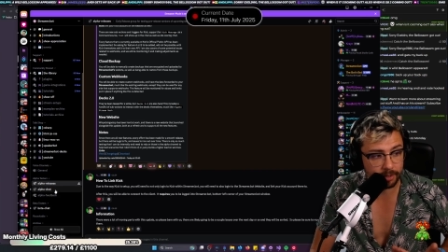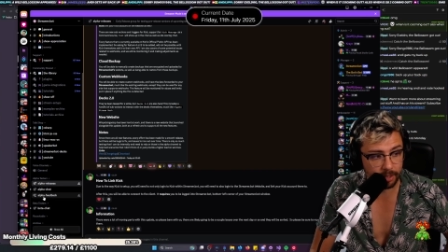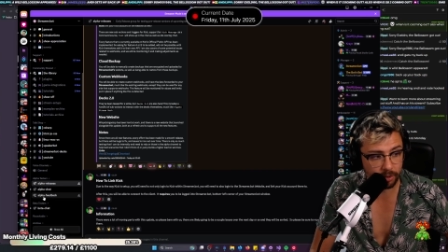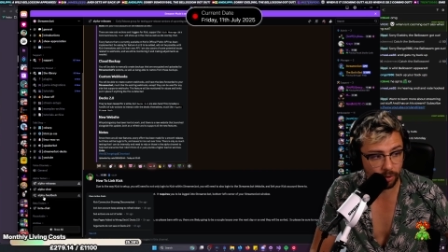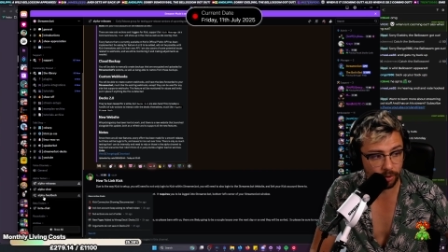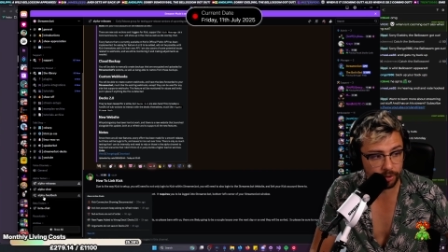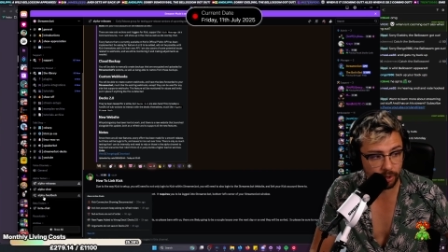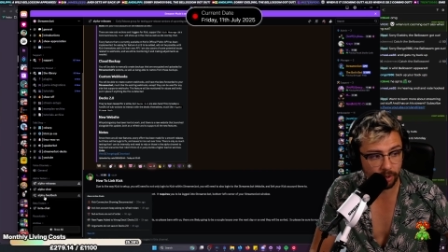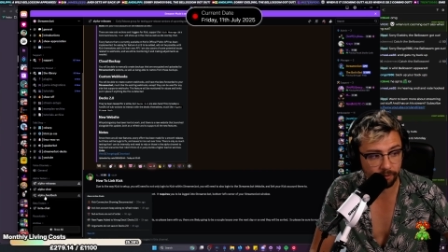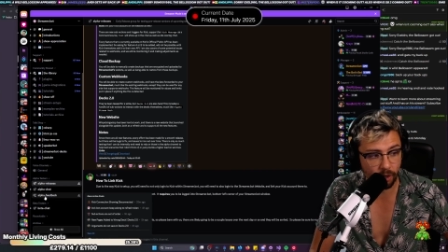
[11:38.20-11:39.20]
Discord.
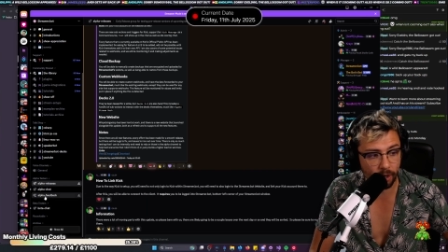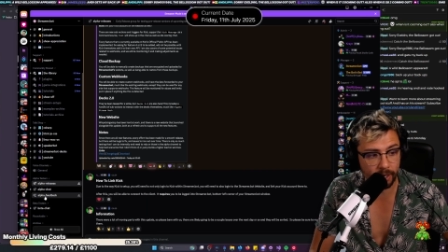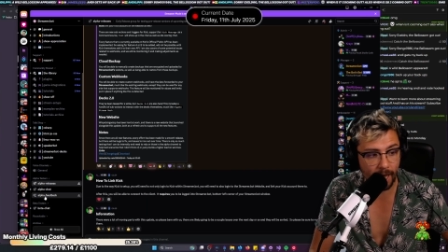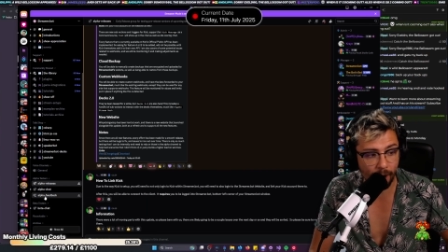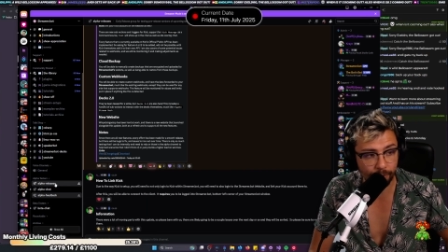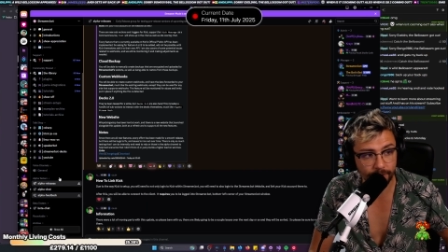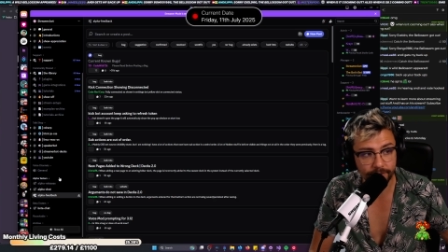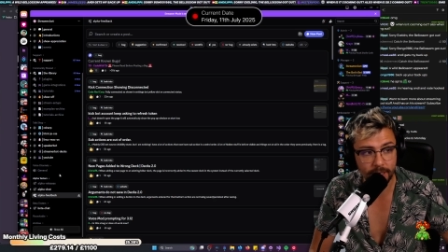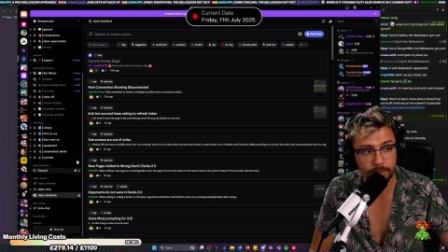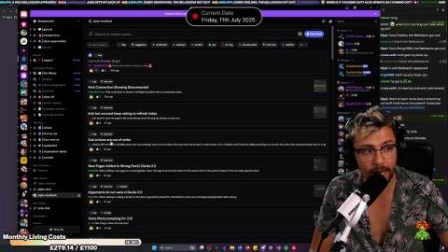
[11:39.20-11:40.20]
So you've got an alpha
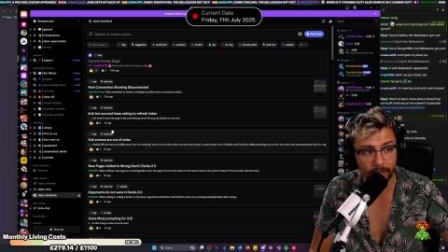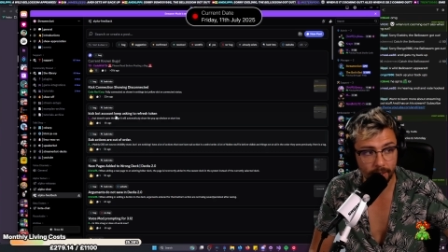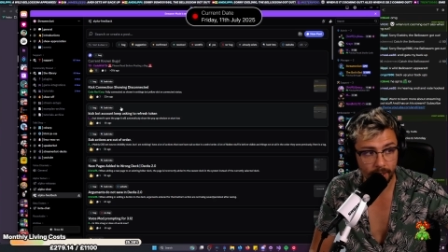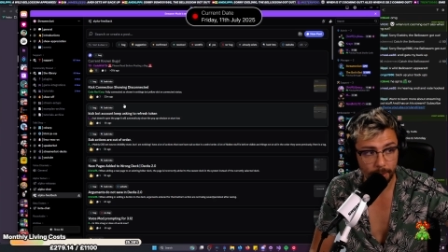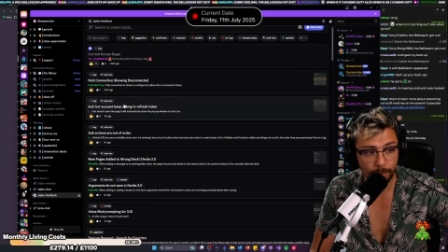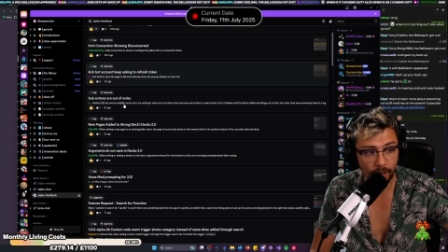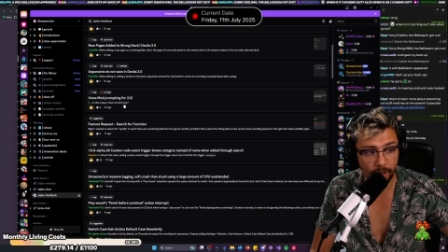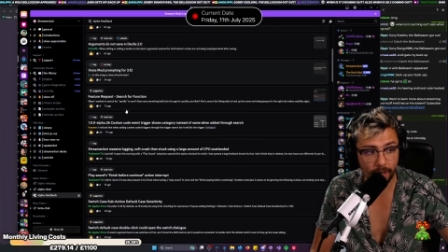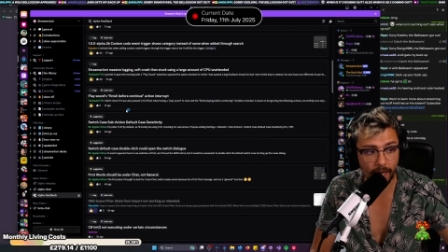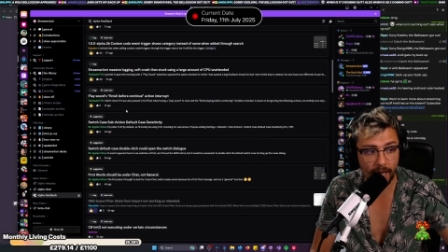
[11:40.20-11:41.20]
feedback part.